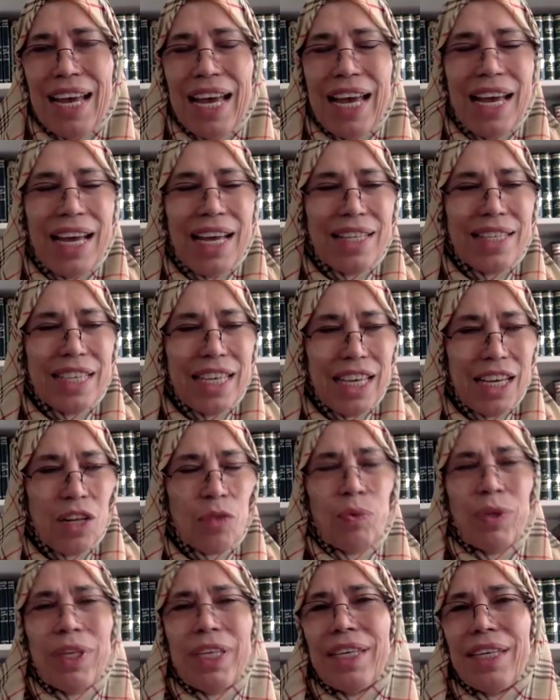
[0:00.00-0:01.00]
And
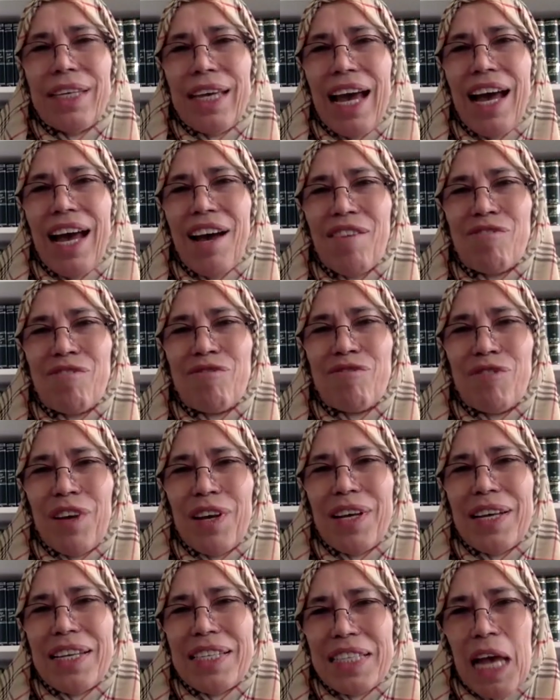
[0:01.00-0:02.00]
here we have
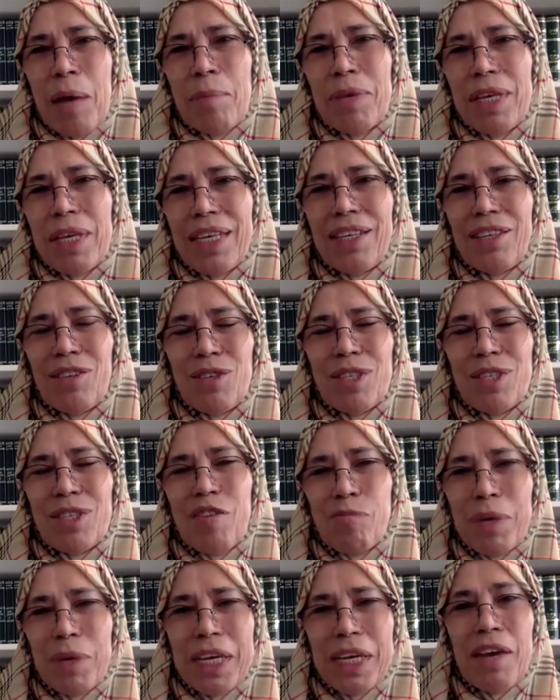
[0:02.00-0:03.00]
uh, Sami
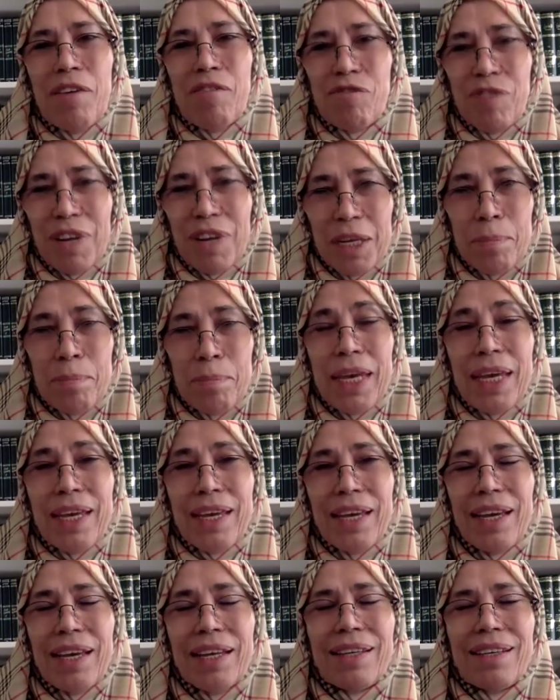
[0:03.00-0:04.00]
Yusuf became very
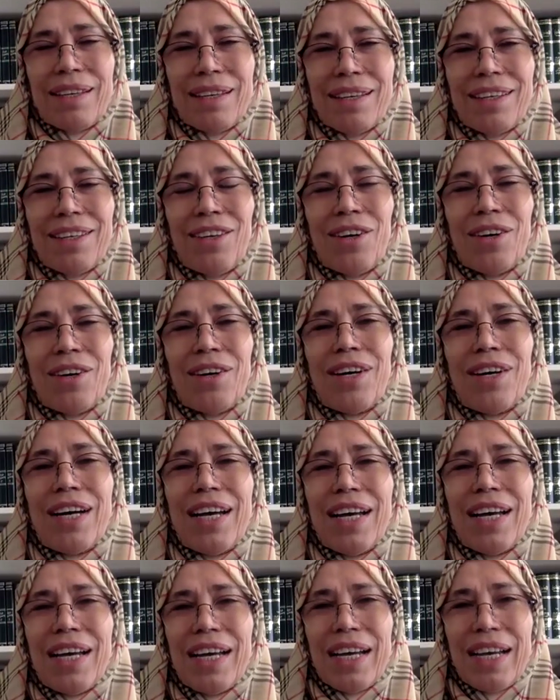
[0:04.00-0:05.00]
big and, you know,
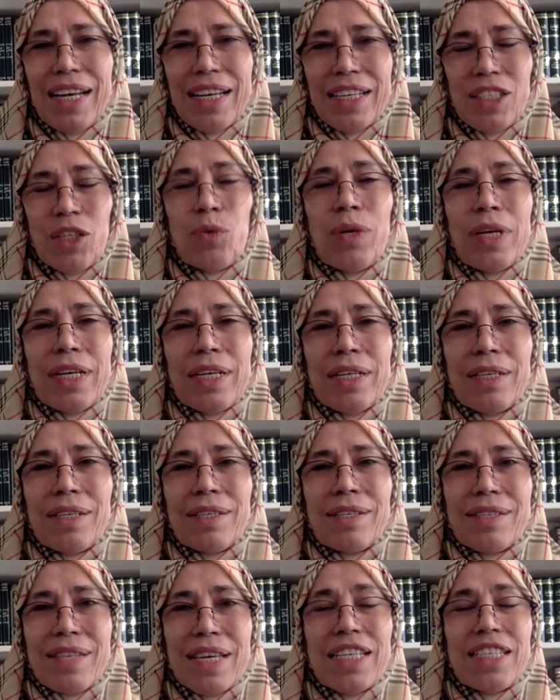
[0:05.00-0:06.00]
uh, doing
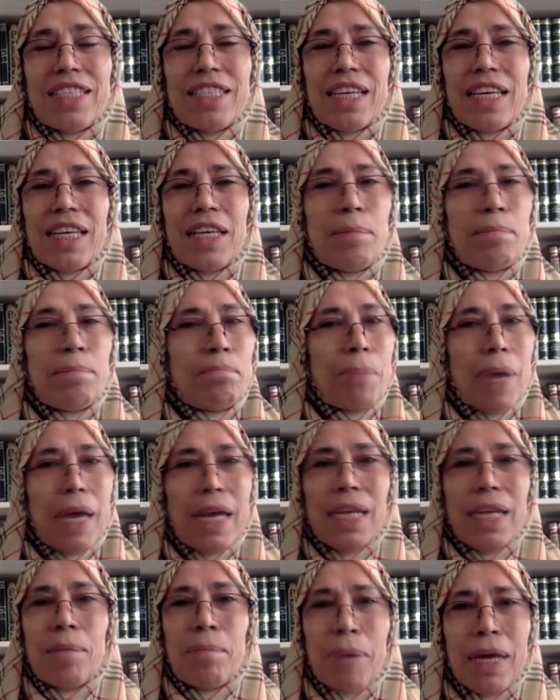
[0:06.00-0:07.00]
this in
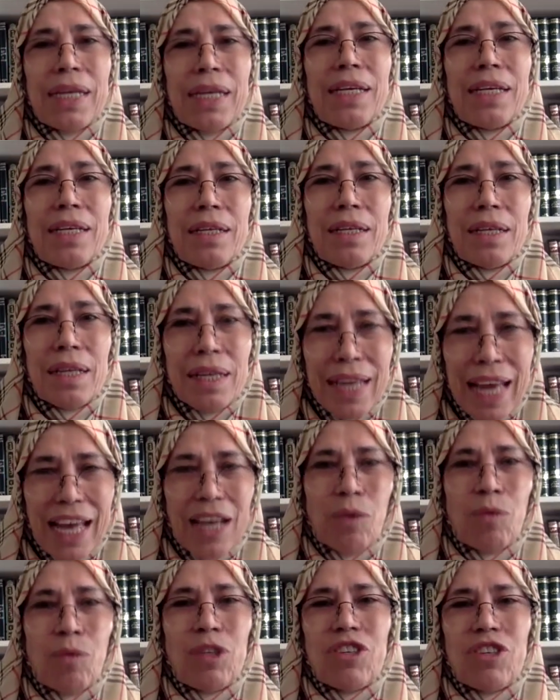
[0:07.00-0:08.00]
many, many
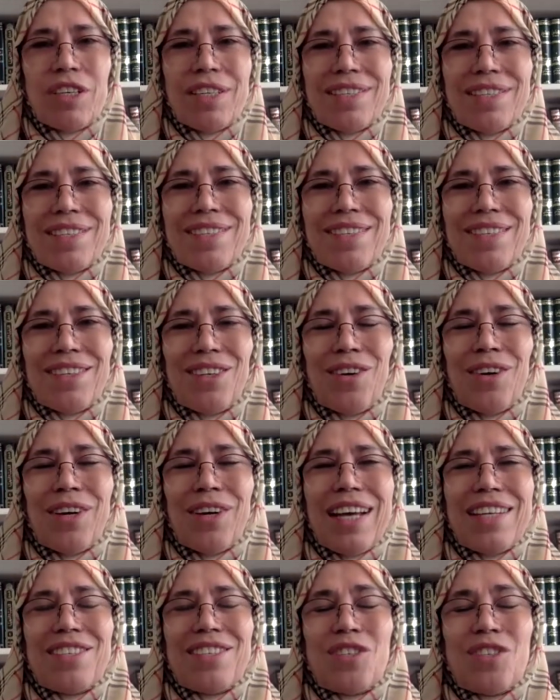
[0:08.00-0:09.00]
languages. You know,
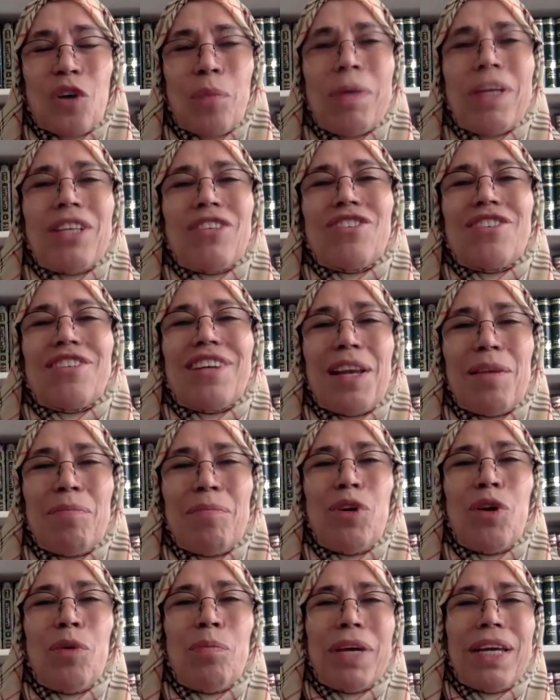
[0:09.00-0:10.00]
he has so much
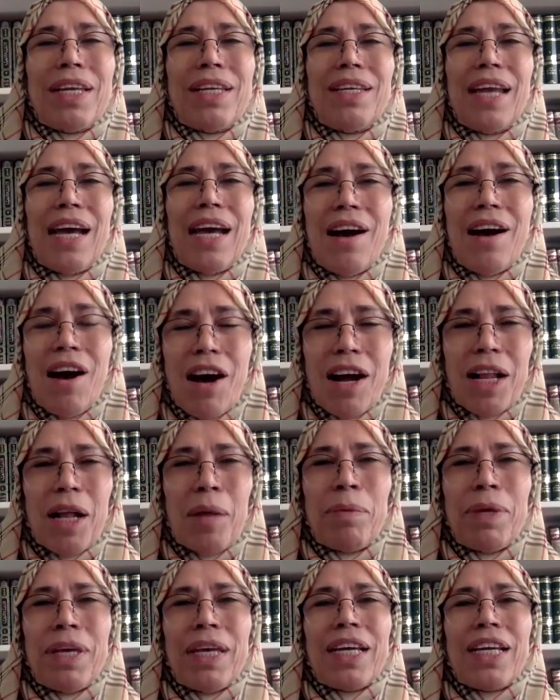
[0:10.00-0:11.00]
album in
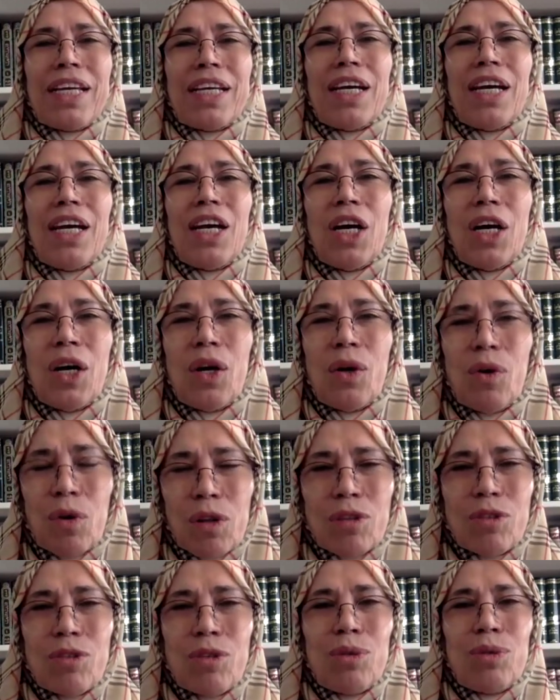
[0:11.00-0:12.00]
Arabic,
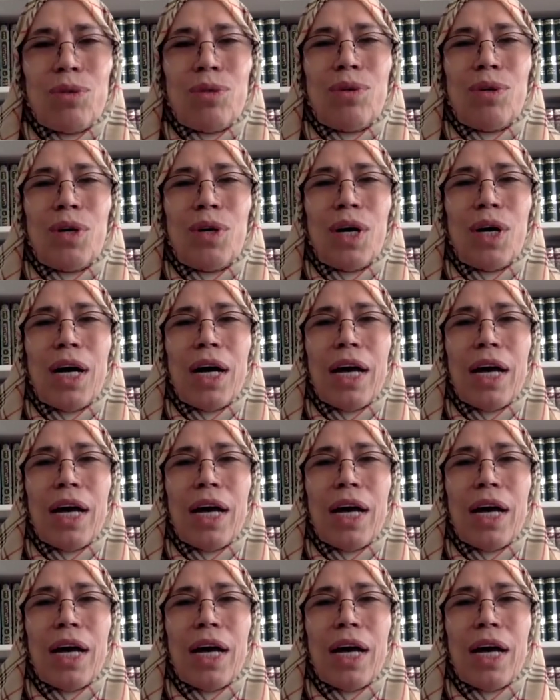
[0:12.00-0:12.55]
Urdu,